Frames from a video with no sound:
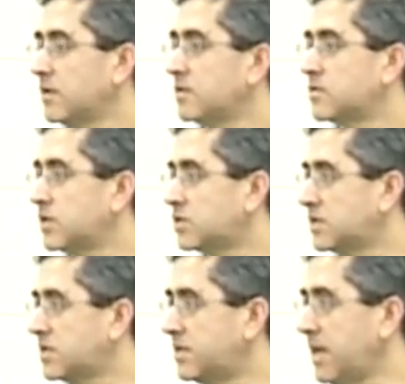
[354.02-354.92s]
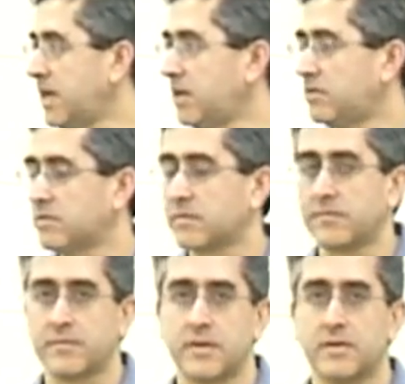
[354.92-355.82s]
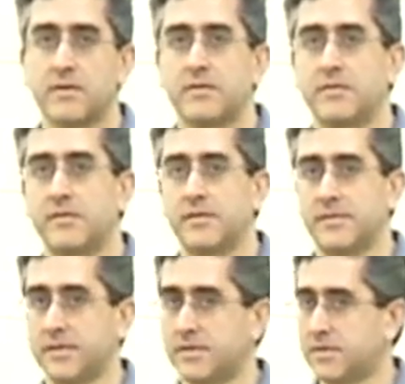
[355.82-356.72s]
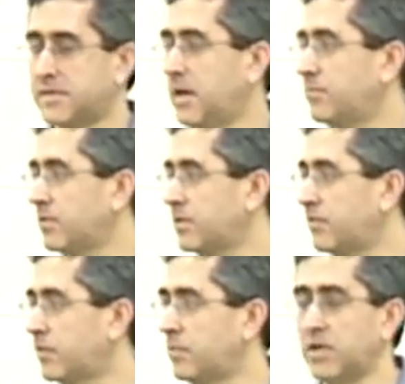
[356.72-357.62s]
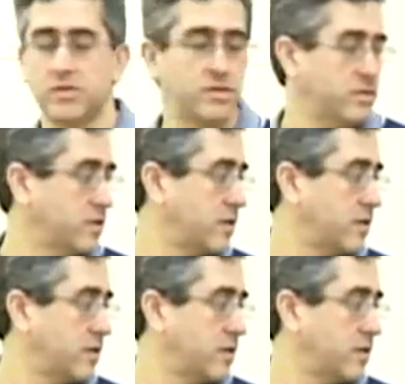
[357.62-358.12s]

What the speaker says: such as the date, the sample information,